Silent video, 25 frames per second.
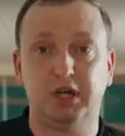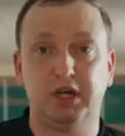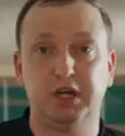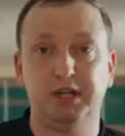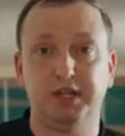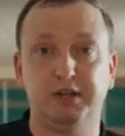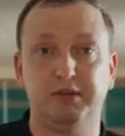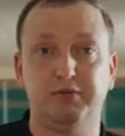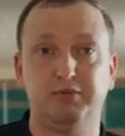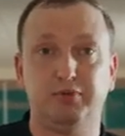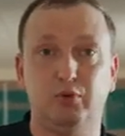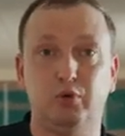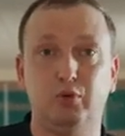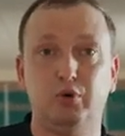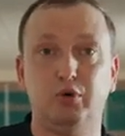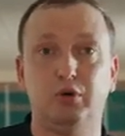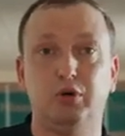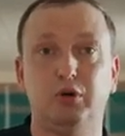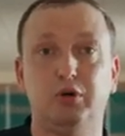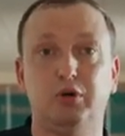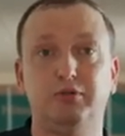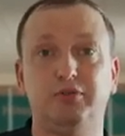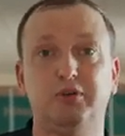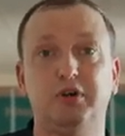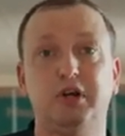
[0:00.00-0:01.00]
for nitrate
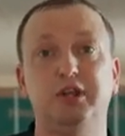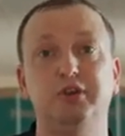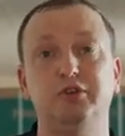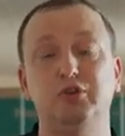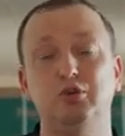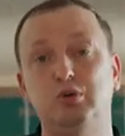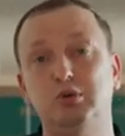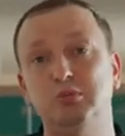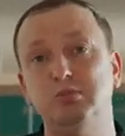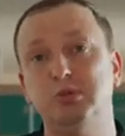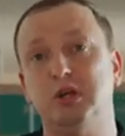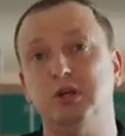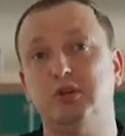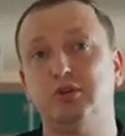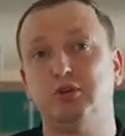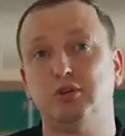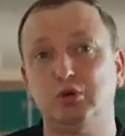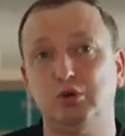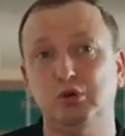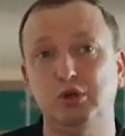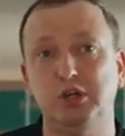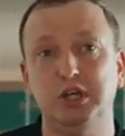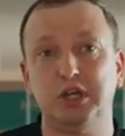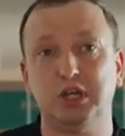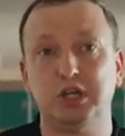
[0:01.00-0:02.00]
content,
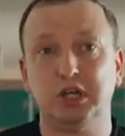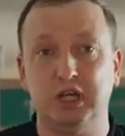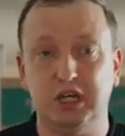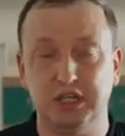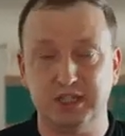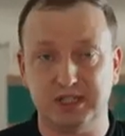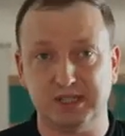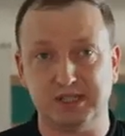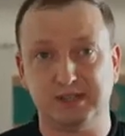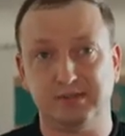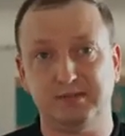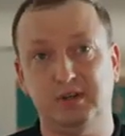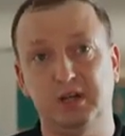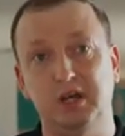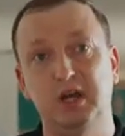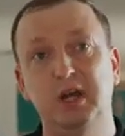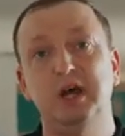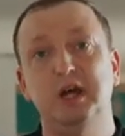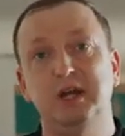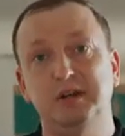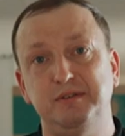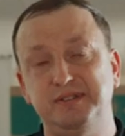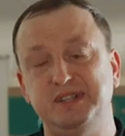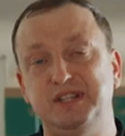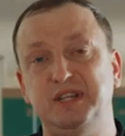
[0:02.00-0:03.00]
so that they do not
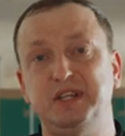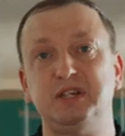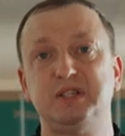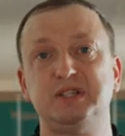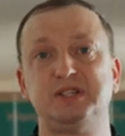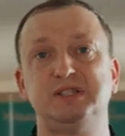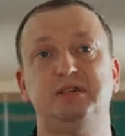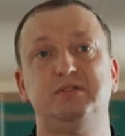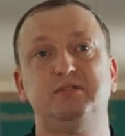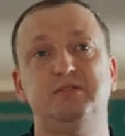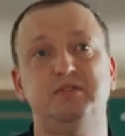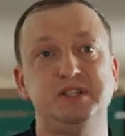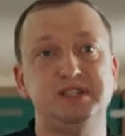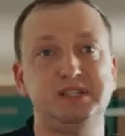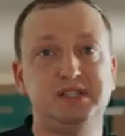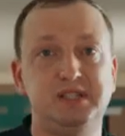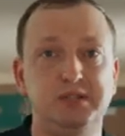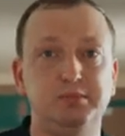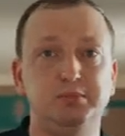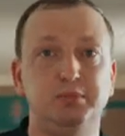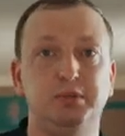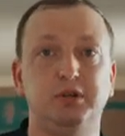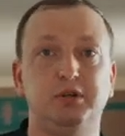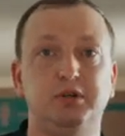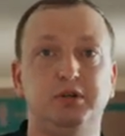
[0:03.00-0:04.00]
exceed the norm.
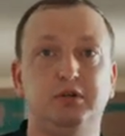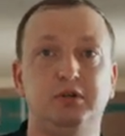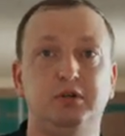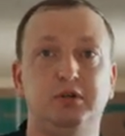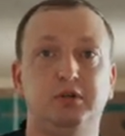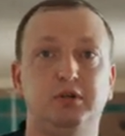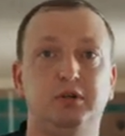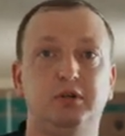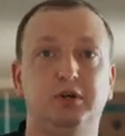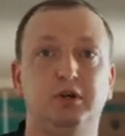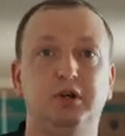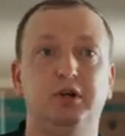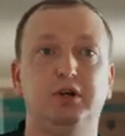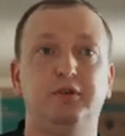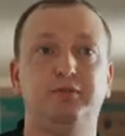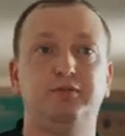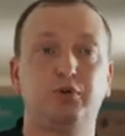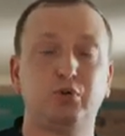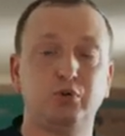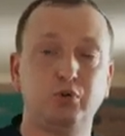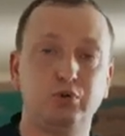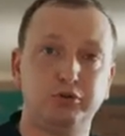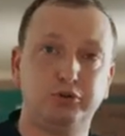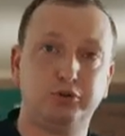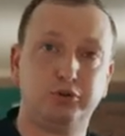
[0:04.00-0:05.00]
Everyone in the world is
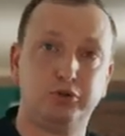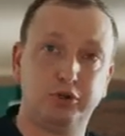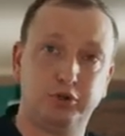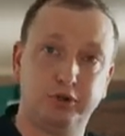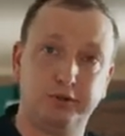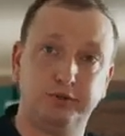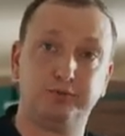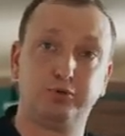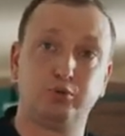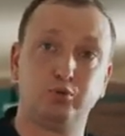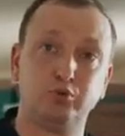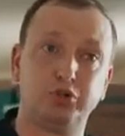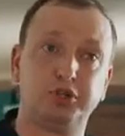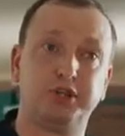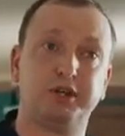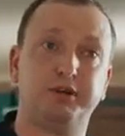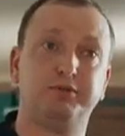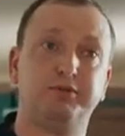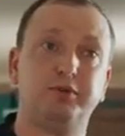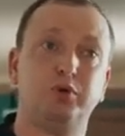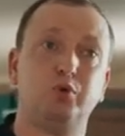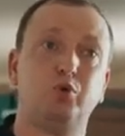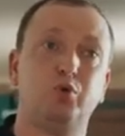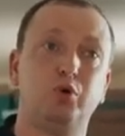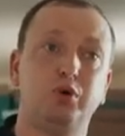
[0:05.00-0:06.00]
striving for
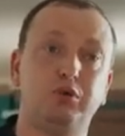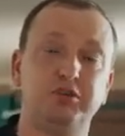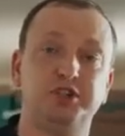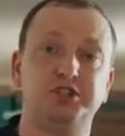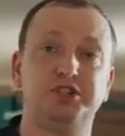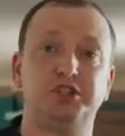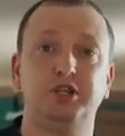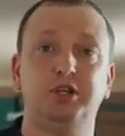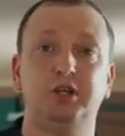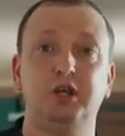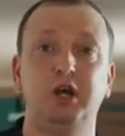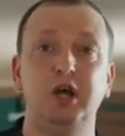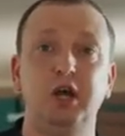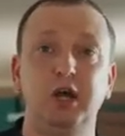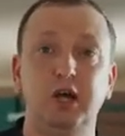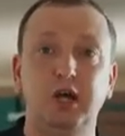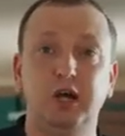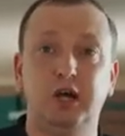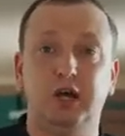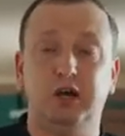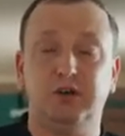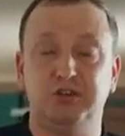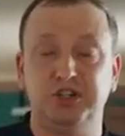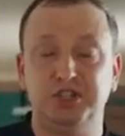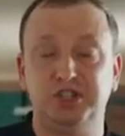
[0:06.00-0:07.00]
organic and healthy
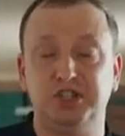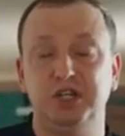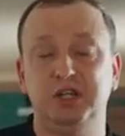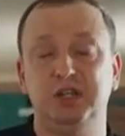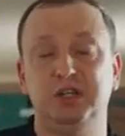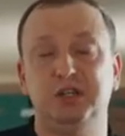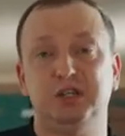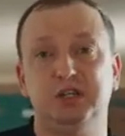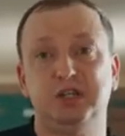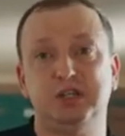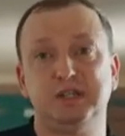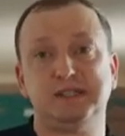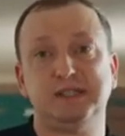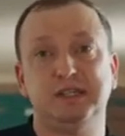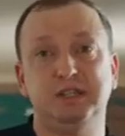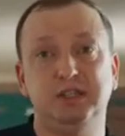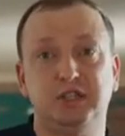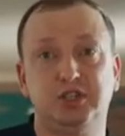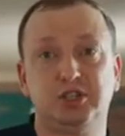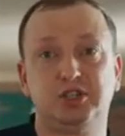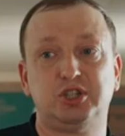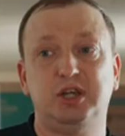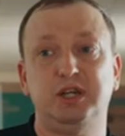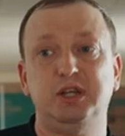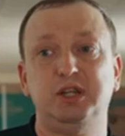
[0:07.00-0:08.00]
products, which is what
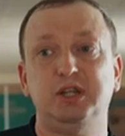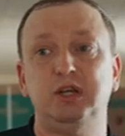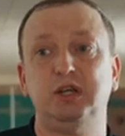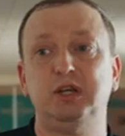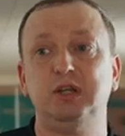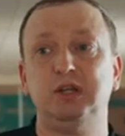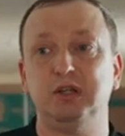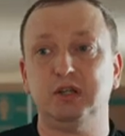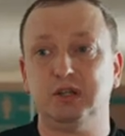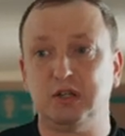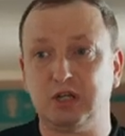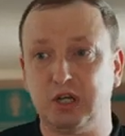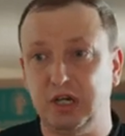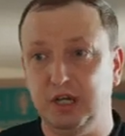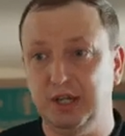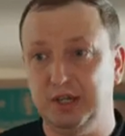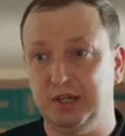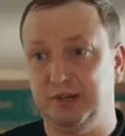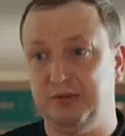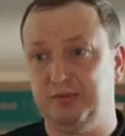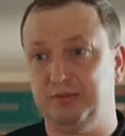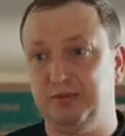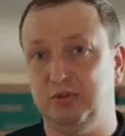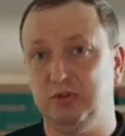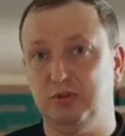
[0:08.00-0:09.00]
our elixir can
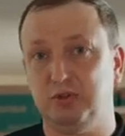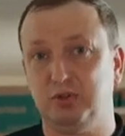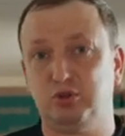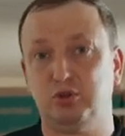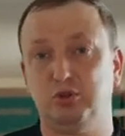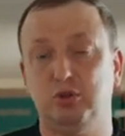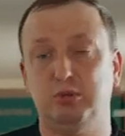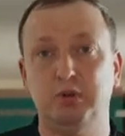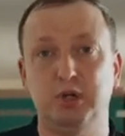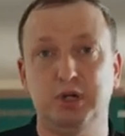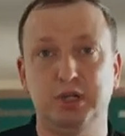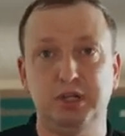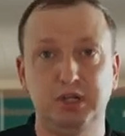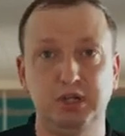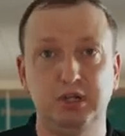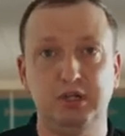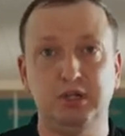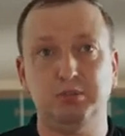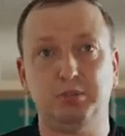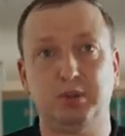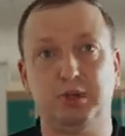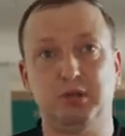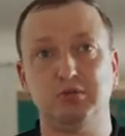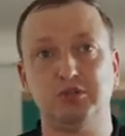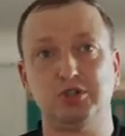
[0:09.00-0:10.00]
provide. It not only
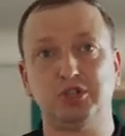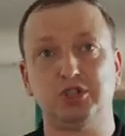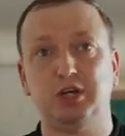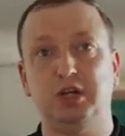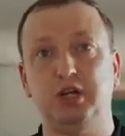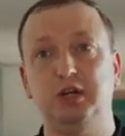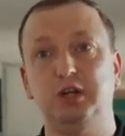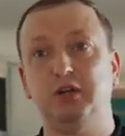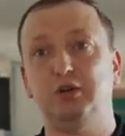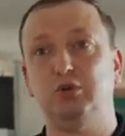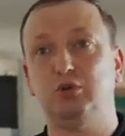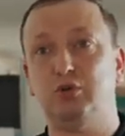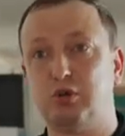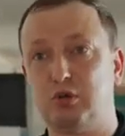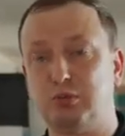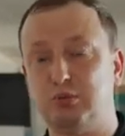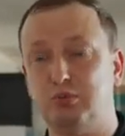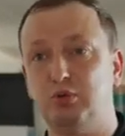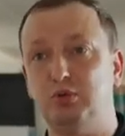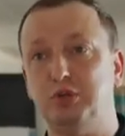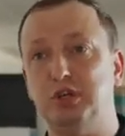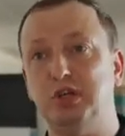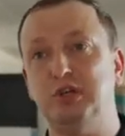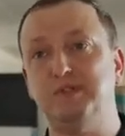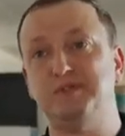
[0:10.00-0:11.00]
gives
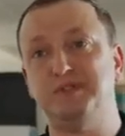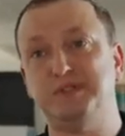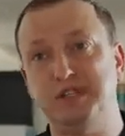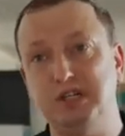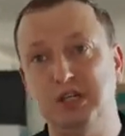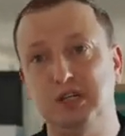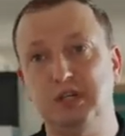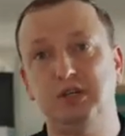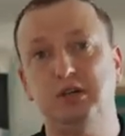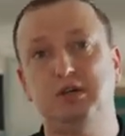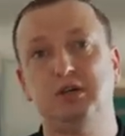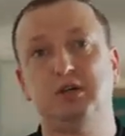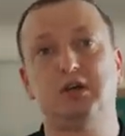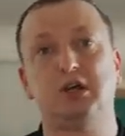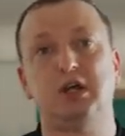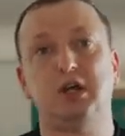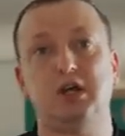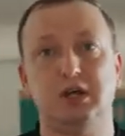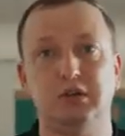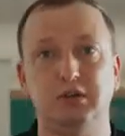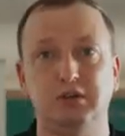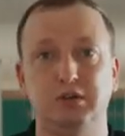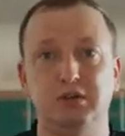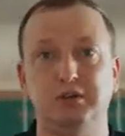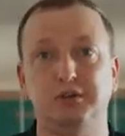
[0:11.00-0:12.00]
accelerated growth, but
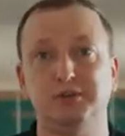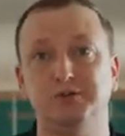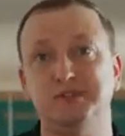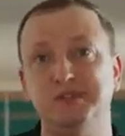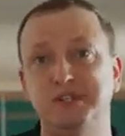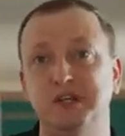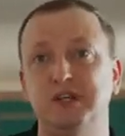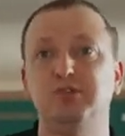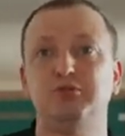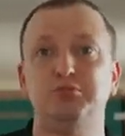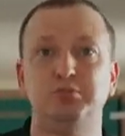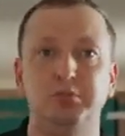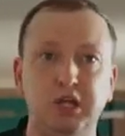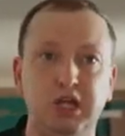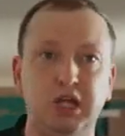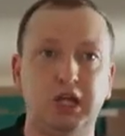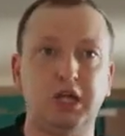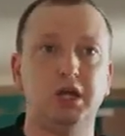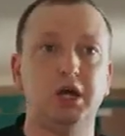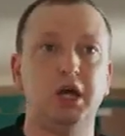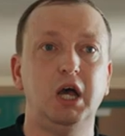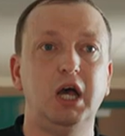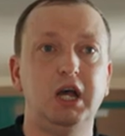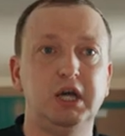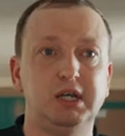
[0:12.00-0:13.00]
also enhances the
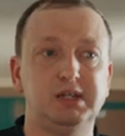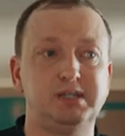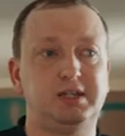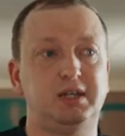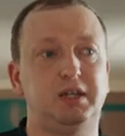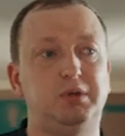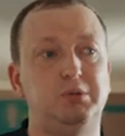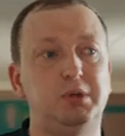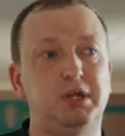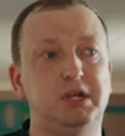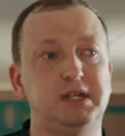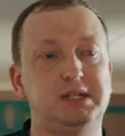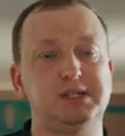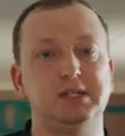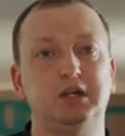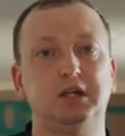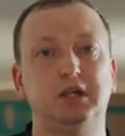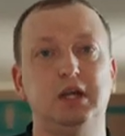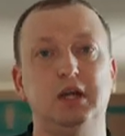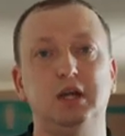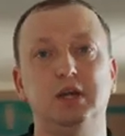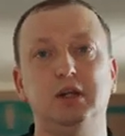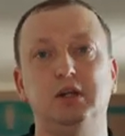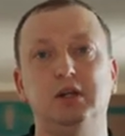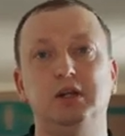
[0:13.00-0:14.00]
flavor and richness of the
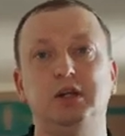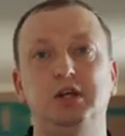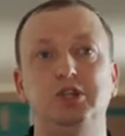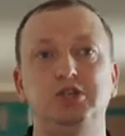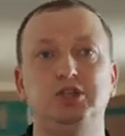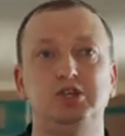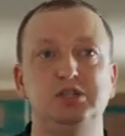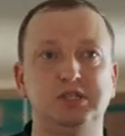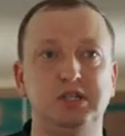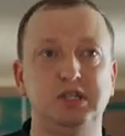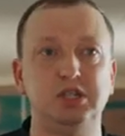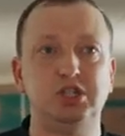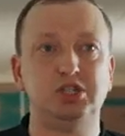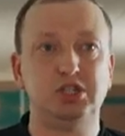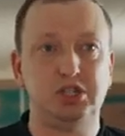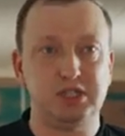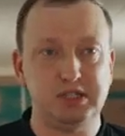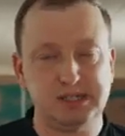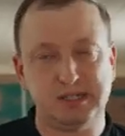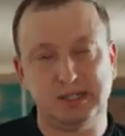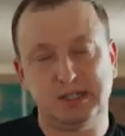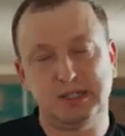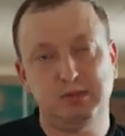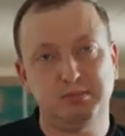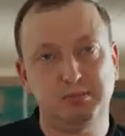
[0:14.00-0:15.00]
final product
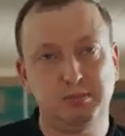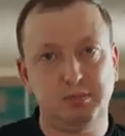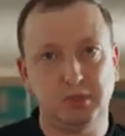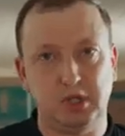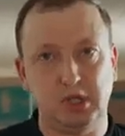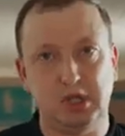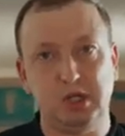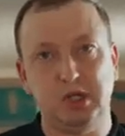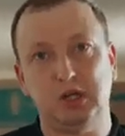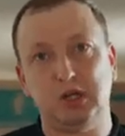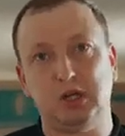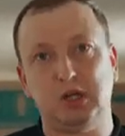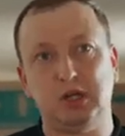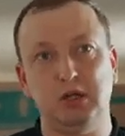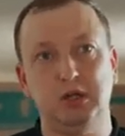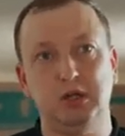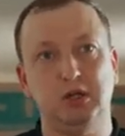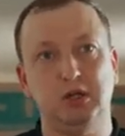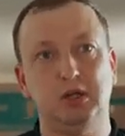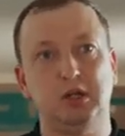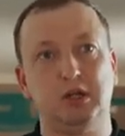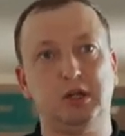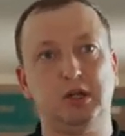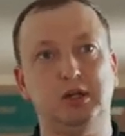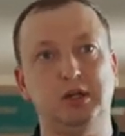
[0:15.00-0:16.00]
grown on it.
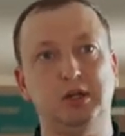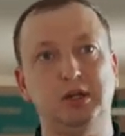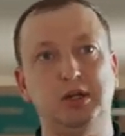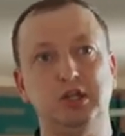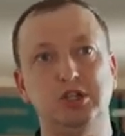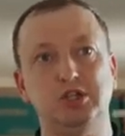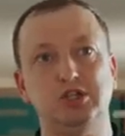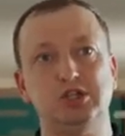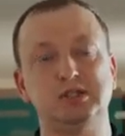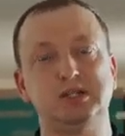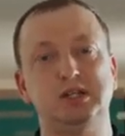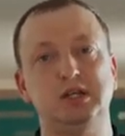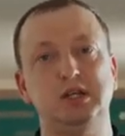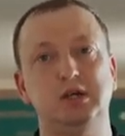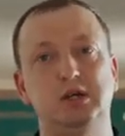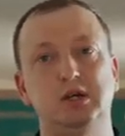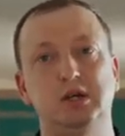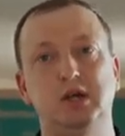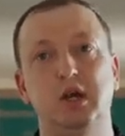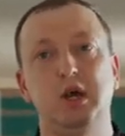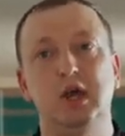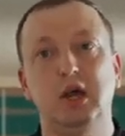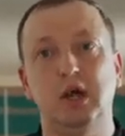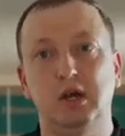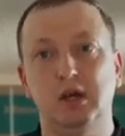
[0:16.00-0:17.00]
The product works
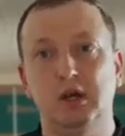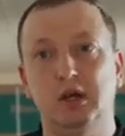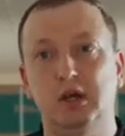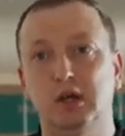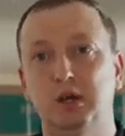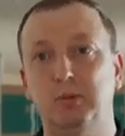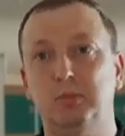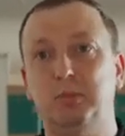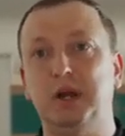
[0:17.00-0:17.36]
great.